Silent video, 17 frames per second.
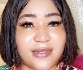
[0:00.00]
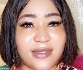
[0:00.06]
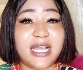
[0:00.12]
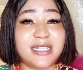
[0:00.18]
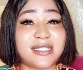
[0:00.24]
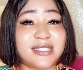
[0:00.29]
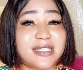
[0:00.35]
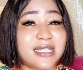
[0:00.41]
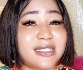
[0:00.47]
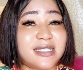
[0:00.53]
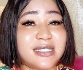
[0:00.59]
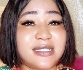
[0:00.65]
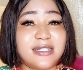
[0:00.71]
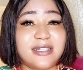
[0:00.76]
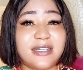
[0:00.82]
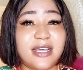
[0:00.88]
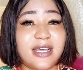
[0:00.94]
And
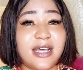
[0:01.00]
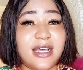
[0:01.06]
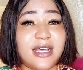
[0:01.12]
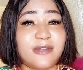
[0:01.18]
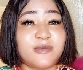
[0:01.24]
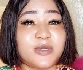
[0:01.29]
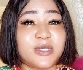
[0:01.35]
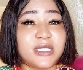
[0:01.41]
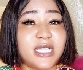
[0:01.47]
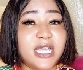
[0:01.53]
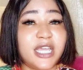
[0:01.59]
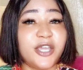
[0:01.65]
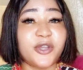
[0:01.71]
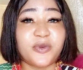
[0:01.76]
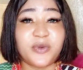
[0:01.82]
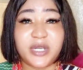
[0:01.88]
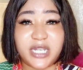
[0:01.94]
certain um,
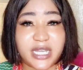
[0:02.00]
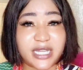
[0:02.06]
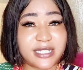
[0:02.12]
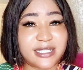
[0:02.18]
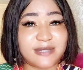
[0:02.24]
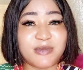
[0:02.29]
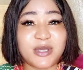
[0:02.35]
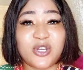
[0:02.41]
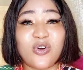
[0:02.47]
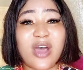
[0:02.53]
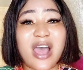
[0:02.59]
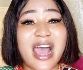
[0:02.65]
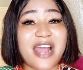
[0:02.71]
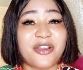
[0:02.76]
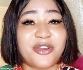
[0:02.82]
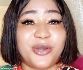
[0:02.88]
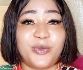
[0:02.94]
ingredients may not
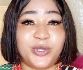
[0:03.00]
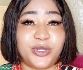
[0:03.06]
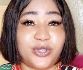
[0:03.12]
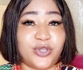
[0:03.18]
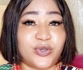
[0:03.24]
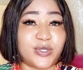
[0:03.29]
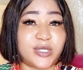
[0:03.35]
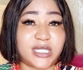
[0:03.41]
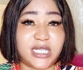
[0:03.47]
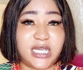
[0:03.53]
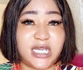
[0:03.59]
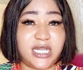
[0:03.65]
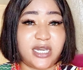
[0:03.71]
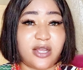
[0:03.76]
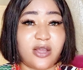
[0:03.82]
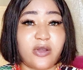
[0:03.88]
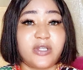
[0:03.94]
agree with your
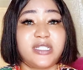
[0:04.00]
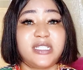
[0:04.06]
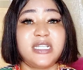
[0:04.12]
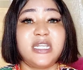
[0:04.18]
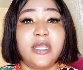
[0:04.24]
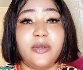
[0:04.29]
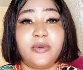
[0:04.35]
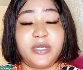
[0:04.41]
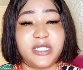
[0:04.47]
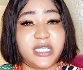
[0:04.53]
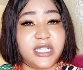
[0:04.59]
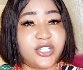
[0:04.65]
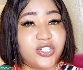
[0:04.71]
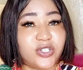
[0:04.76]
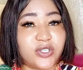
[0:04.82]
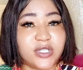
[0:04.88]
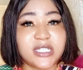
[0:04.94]
skin, causing
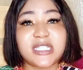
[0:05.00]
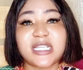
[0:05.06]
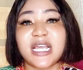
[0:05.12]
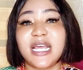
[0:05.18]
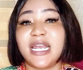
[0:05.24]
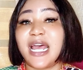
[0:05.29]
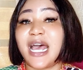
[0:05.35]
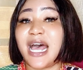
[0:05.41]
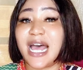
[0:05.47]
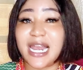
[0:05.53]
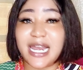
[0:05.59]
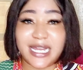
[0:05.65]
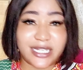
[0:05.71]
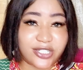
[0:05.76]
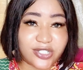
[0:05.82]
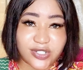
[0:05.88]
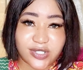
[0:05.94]
irritations and
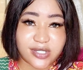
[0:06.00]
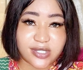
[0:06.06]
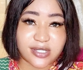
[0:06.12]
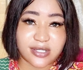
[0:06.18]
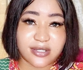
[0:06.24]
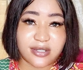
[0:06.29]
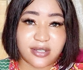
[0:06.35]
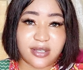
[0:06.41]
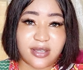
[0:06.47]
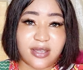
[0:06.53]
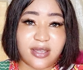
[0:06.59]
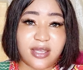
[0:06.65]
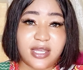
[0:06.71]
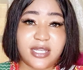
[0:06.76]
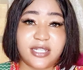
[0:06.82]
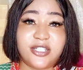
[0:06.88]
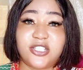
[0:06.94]
allergies.
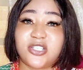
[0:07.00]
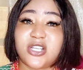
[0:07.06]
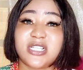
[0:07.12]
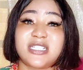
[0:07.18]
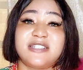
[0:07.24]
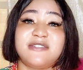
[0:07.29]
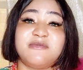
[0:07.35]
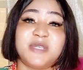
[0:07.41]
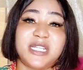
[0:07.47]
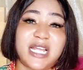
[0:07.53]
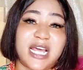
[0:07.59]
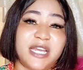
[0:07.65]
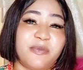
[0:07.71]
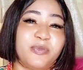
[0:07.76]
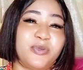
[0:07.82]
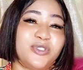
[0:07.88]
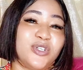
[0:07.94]
This doesn't mean
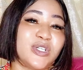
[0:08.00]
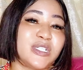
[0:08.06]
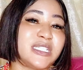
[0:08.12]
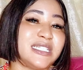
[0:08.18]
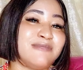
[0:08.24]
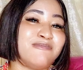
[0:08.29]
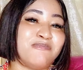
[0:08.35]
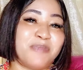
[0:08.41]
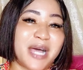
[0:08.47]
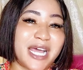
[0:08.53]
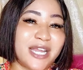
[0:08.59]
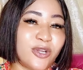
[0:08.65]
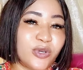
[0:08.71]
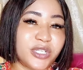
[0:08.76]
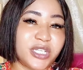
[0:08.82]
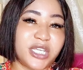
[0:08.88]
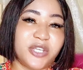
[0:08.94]
that the product is
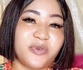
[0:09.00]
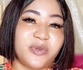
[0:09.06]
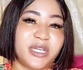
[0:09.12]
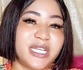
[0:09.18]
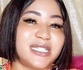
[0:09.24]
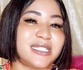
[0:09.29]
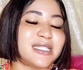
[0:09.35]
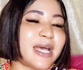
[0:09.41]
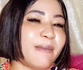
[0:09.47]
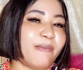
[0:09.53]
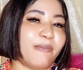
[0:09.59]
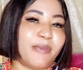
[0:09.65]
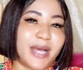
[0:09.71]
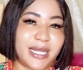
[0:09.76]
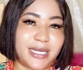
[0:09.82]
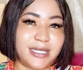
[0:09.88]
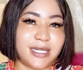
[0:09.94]
bad or the ingredients are
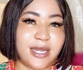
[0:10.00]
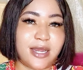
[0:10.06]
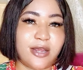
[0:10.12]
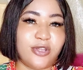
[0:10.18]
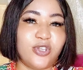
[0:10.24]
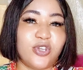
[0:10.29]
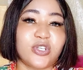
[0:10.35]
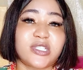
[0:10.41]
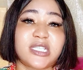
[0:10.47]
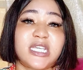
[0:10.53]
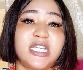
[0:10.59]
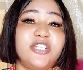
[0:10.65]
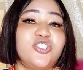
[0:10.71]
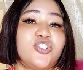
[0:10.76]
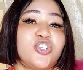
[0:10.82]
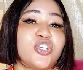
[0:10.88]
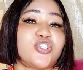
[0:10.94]
bad your
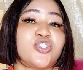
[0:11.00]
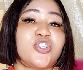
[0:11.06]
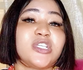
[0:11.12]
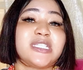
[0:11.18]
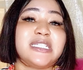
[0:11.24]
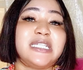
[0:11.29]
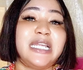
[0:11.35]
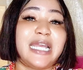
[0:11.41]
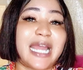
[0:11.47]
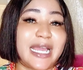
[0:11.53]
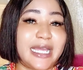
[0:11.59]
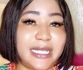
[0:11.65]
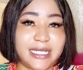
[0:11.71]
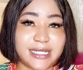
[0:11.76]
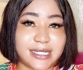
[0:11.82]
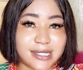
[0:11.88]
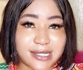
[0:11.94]
skin just doesn't
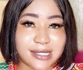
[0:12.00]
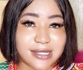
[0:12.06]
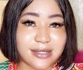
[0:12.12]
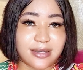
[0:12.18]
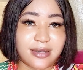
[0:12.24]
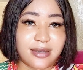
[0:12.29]
like it.